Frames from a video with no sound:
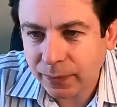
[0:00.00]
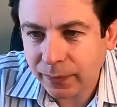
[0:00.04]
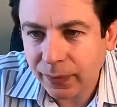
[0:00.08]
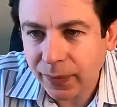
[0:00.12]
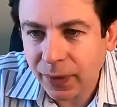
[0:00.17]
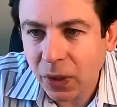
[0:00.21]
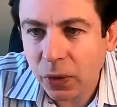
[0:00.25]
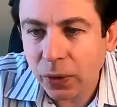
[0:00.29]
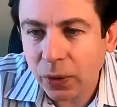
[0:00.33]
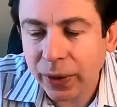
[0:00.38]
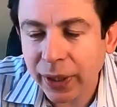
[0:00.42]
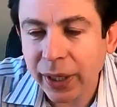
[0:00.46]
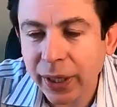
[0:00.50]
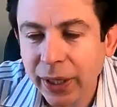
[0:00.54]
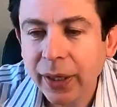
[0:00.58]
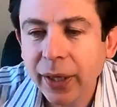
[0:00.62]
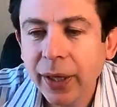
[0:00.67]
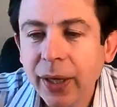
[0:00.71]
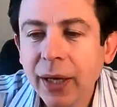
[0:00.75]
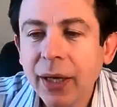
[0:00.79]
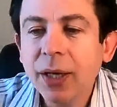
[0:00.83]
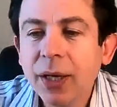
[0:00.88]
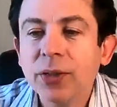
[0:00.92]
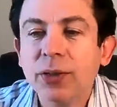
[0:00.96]
Okay,
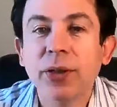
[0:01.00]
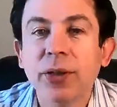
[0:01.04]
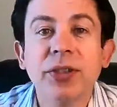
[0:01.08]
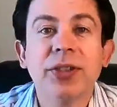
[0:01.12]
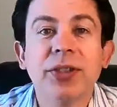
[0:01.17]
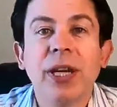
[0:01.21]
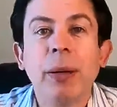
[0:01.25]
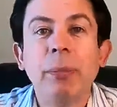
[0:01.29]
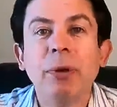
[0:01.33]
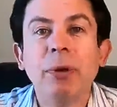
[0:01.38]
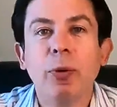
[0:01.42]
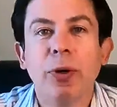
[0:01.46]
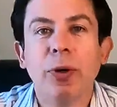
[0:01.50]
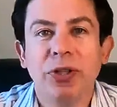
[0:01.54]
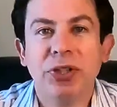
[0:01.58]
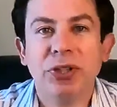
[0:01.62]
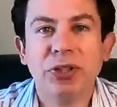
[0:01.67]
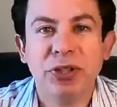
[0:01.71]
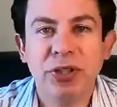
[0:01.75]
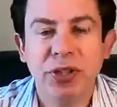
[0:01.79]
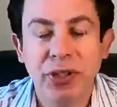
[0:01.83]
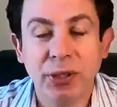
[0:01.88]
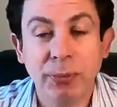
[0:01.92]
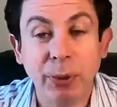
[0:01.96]
so there's a couple of
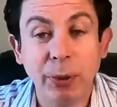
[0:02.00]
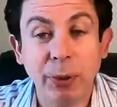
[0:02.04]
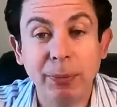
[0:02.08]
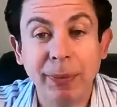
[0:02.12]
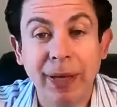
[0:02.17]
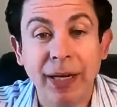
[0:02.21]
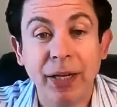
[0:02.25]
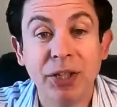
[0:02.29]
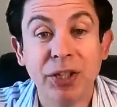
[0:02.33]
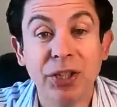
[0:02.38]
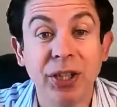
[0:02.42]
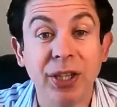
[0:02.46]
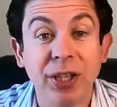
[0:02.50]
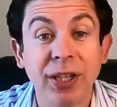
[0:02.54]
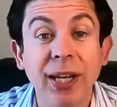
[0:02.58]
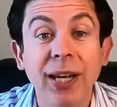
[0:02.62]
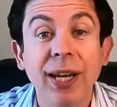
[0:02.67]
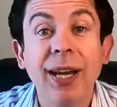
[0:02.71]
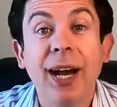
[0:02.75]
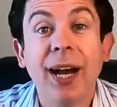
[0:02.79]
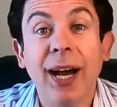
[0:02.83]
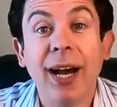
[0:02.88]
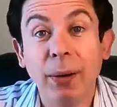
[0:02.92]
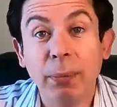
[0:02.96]
questions here about managing
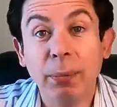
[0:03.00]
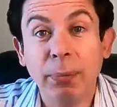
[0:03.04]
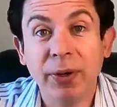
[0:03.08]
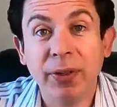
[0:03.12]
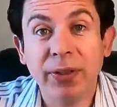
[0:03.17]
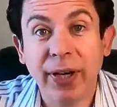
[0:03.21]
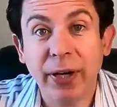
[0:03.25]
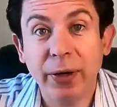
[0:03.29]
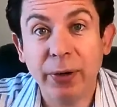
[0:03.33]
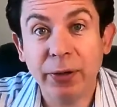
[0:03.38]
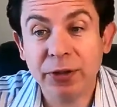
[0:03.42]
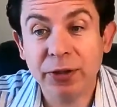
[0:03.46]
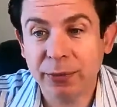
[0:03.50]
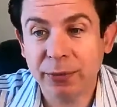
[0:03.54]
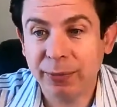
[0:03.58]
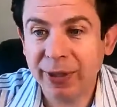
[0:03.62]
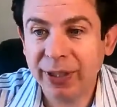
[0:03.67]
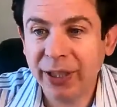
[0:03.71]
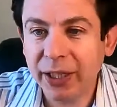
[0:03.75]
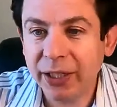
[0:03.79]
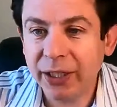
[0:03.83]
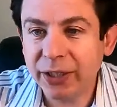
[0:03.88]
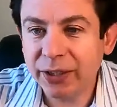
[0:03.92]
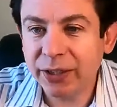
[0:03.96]
hyperthyroidism and
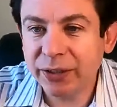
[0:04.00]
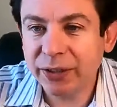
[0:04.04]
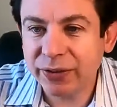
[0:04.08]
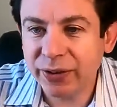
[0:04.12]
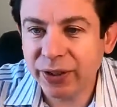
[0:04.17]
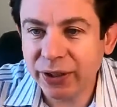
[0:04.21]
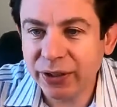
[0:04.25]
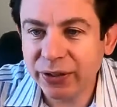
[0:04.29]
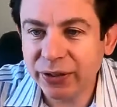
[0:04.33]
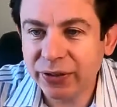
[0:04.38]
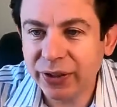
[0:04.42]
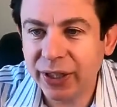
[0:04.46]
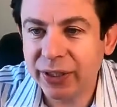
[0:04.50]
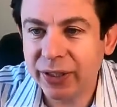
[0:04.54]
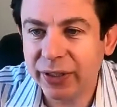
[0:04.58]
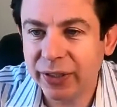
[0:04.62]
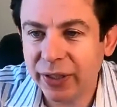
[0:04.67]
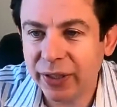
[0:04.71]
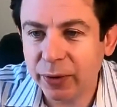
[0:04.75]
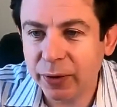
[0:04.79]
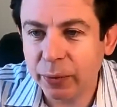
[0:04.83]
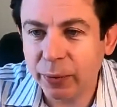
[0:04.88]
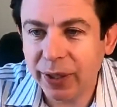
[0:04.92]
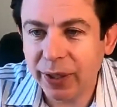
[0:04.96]
kidney disease, and
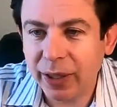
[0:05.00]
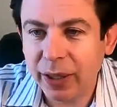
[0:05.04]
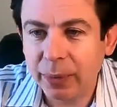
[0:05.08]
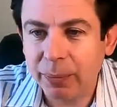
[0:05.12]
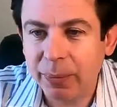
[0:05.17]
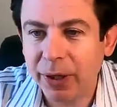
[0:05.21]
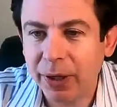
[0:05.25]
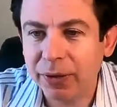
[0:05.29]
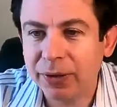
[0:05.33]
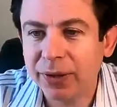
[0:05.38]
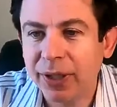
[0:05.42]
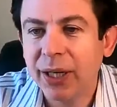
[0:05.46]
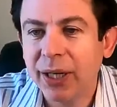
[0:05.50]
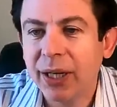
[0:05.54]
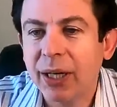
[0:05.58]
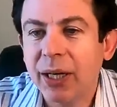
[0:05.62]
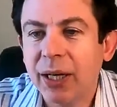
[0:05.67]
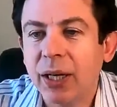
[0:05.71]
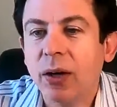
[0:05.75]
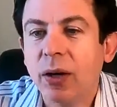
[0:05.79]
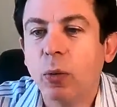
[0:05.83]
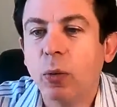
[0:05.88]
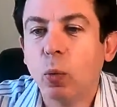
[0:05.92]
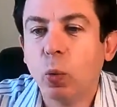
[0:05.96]
another one about
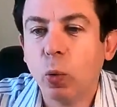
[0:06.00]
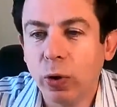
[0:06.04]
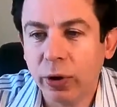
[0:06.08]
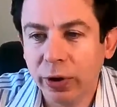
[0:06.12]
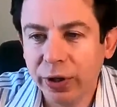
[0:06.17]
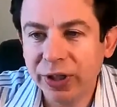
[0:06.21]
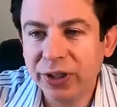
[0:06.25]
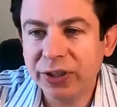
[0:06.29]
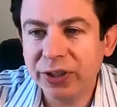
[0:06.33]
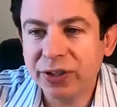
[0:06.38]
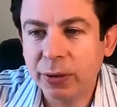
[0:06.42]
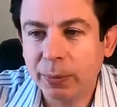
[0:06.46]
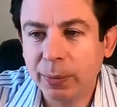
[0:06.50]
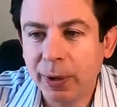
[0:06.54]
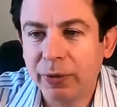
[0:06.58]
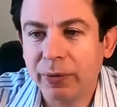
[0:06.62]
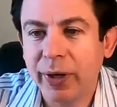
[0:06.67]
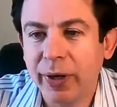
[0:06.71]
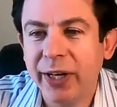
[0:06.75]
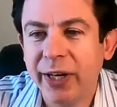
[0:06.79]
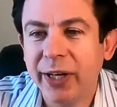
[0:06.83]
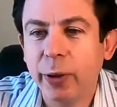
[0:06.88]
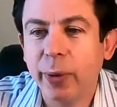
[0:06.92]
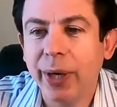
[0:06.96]
worries about
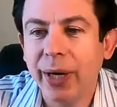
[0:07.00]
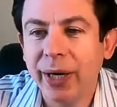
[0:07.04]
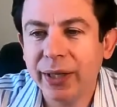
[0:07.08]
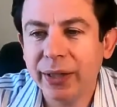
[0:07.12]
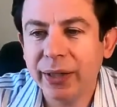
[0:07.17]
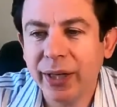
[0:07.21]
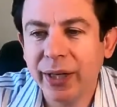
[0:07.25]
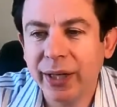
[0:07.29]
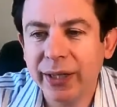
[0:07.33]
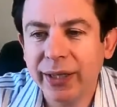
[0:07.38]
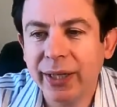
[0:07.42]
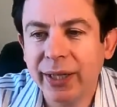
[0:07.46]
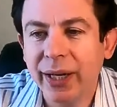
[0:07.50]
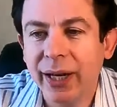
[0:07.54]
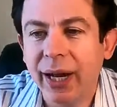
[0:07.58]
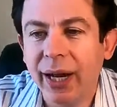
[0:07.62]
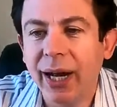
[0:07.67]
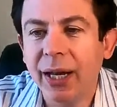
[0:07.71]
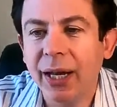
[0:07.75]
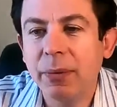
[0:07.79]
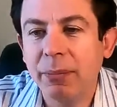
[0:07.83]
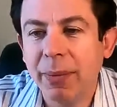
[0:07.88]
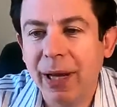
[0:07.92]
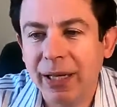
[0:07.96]
radioiodine
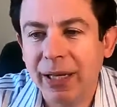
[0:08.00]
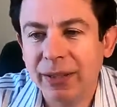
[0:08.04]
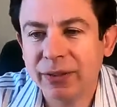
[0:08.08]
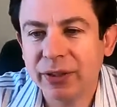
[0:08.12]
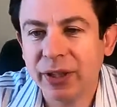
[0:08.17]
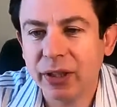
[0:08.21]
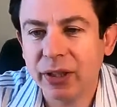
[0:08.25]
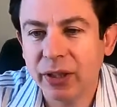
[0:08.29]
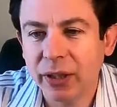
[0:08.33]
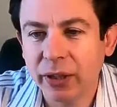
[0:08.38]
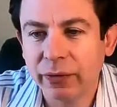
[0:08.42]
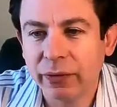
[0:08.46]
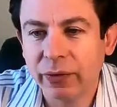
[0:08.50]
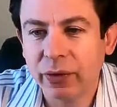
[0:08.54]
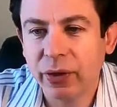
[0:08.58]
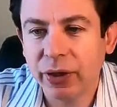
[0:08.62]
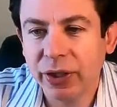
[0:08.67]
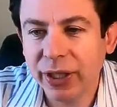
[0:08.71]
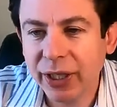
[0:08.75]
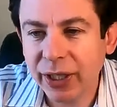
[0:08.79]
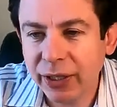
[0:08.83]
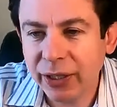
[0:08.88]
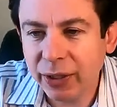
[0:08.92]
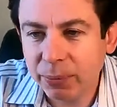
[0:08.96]
unmasking liver or
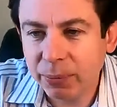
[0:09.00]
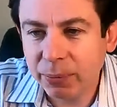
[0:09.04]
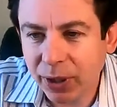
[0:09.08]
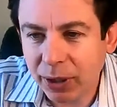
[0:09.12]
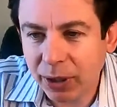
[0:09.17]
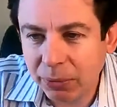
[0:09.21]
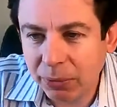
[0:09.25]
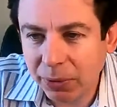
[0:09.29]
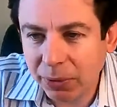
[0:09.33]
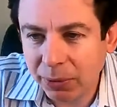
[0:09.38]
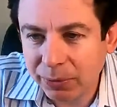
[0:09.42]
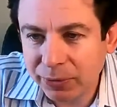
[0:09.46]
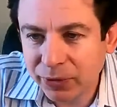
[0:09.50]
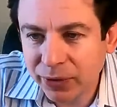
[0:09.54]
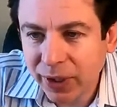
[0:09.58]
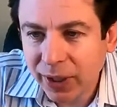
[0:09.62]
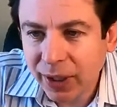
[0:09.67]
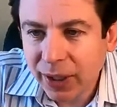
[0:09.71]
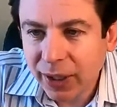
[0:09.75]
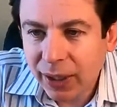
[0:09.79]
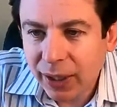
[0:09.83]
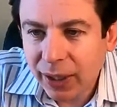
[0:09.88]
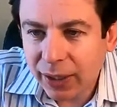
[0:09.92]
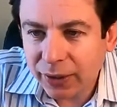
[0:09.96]
kidney problems.
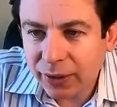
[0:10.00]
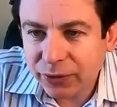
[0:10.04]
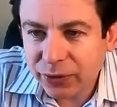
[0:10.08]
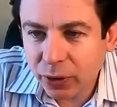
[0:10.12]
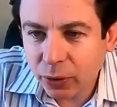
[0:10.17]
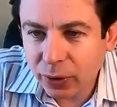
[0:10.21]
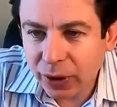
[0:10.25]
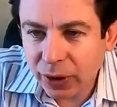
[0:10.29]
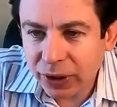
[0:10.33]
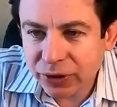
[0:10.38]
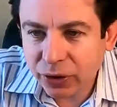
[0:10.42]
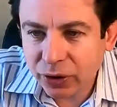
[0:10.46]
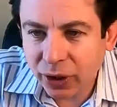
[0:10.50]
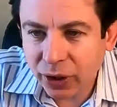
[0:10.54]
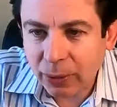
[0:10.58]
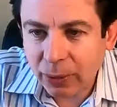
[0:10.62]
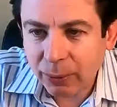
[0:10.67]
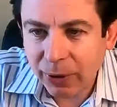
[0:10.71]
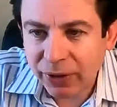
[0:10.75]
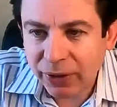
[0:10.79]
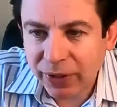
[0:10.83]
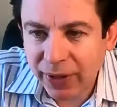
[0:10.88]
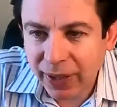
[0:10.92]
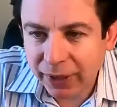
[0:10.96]
So let's talk
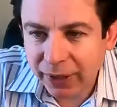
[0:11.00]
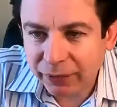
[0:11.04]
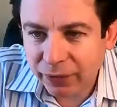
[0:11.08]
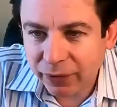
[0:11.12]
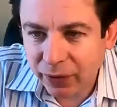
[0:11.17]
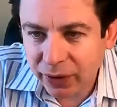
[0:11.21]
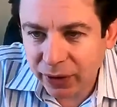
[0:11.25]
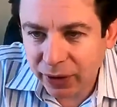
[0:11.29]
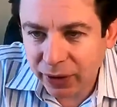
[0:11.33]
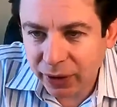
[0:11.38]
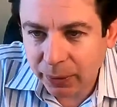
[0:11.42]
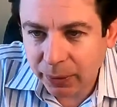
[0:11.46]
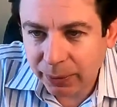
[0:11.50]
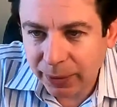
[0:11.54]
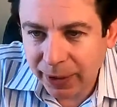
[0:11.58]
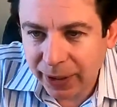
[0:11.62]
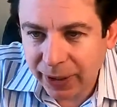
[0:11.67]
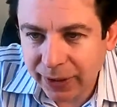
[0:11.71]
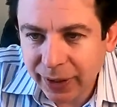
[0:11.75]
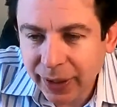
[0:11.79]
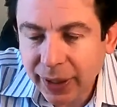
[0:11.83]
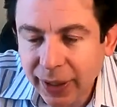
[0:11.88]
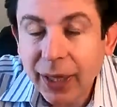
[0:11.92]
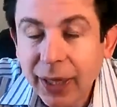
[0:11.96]
about that for a little
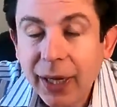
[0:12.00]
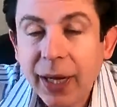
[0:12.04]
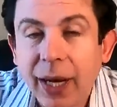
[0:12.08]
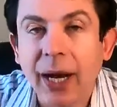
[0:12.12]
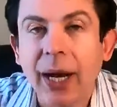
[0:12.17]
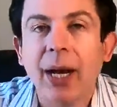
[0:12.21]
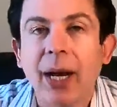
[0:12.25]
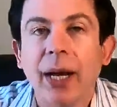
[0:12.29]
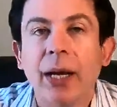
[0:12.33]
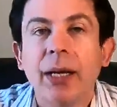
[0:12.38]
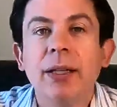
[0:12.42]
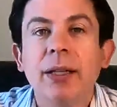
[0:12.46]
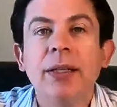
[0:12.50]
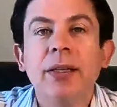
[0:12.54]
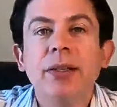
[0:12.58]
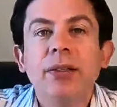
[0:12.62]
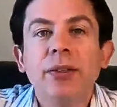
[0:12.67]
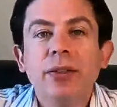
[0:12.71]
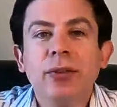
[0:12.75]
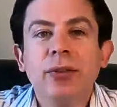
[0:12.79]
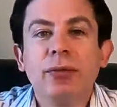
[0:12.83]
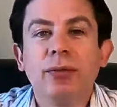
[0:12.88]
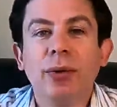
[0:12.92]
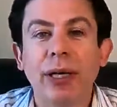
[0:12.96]
bit.
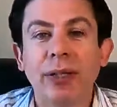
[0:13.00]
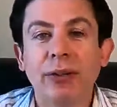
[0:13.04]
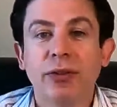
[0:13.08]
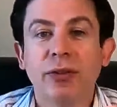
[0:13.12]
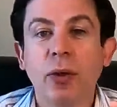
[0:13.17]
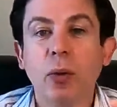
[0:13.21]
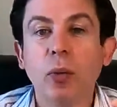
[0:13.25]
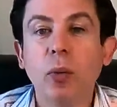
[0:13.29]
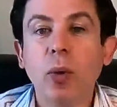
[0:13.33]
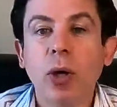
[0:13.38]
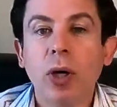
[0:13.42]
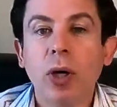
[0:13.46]
Right, so